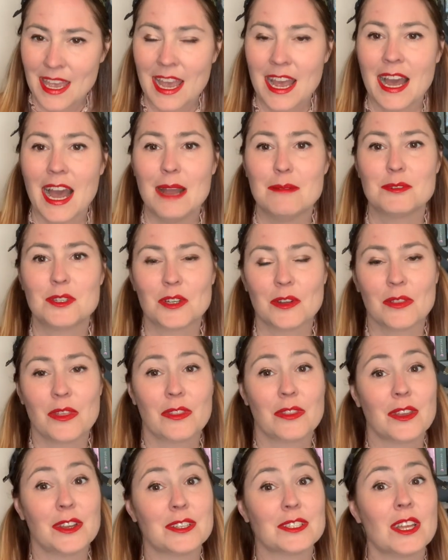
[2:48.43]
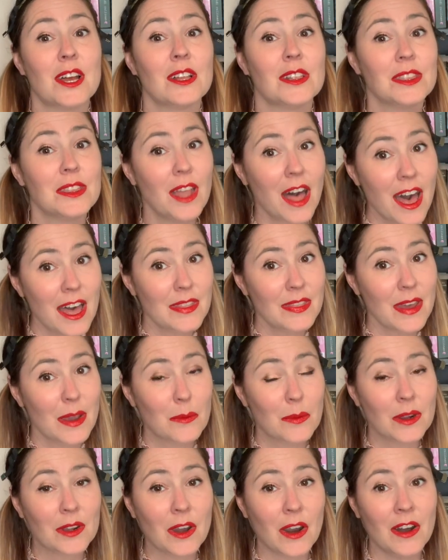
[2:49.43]
I'm sure that there's a lot that
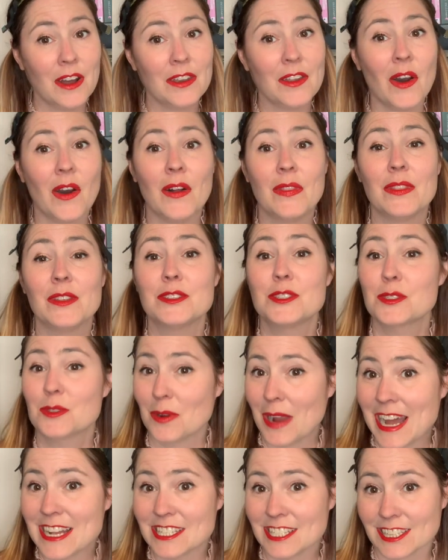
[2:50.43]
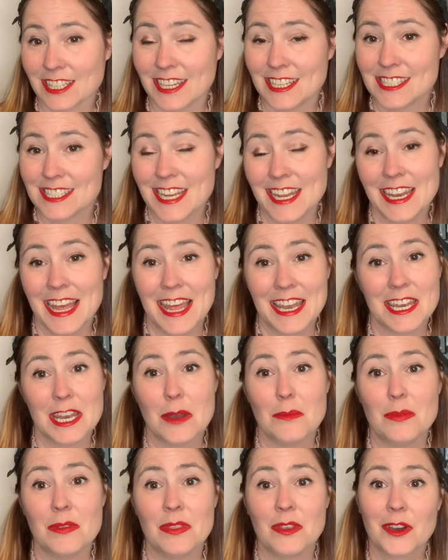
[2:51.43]
were gone on the scratch list and ended
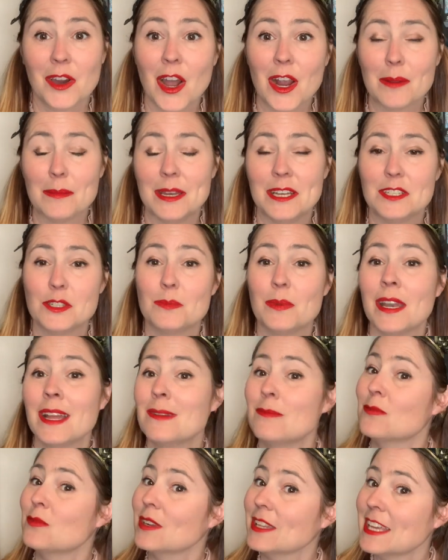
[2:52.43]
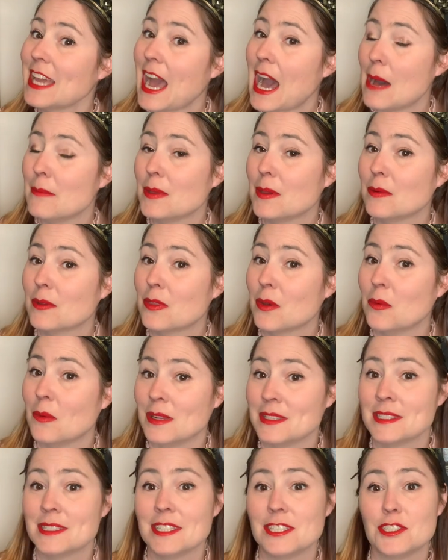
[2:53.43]
up in the garbage, but I'm really happy with the
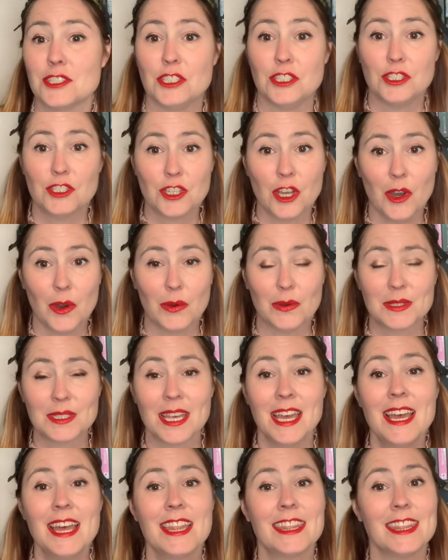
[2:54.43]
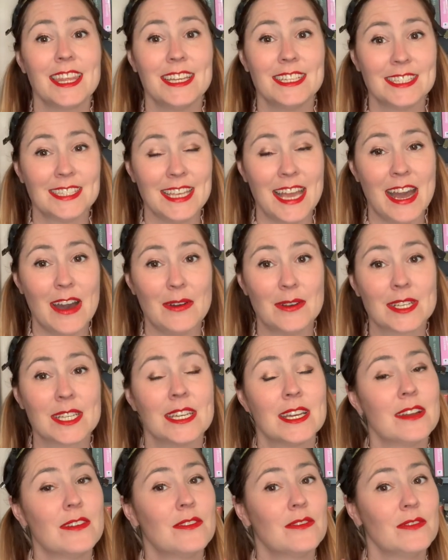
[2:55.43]
ones that she chose. They sound
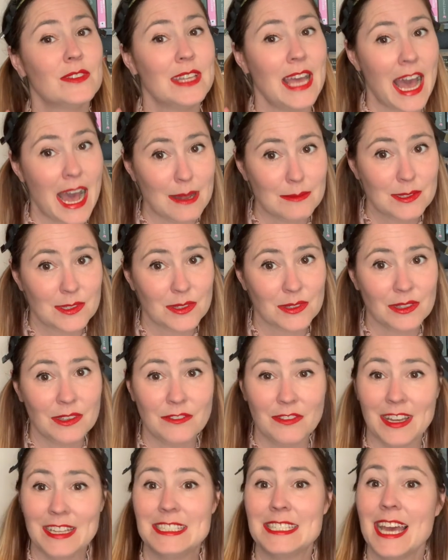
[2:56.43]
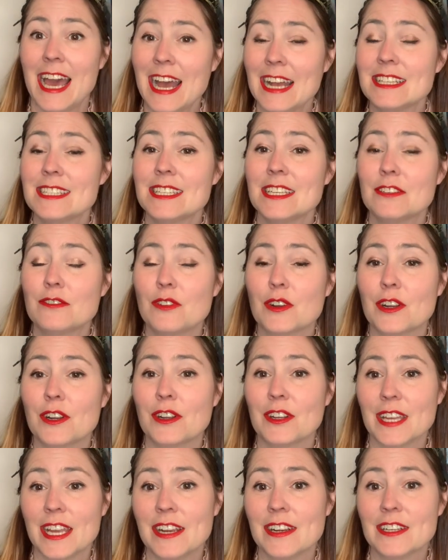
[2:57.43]
absolutely fantastic for her
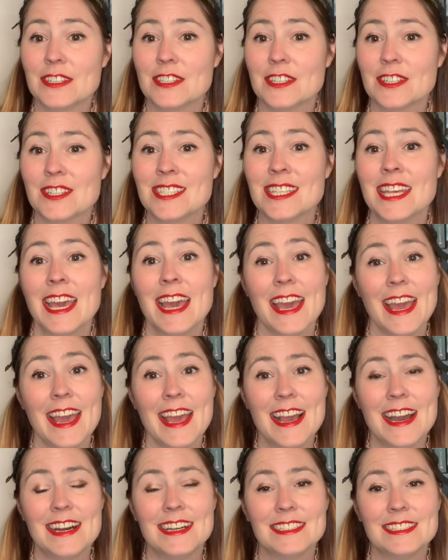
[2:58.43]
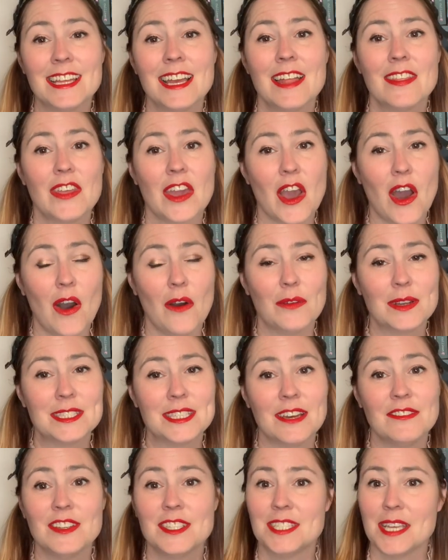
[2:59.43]
characters, and they always
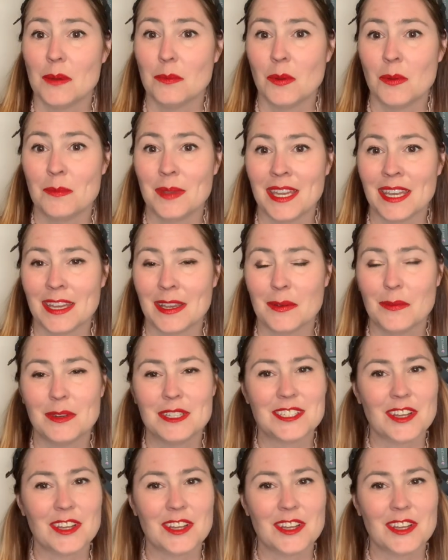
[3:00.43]
have a double meaning, which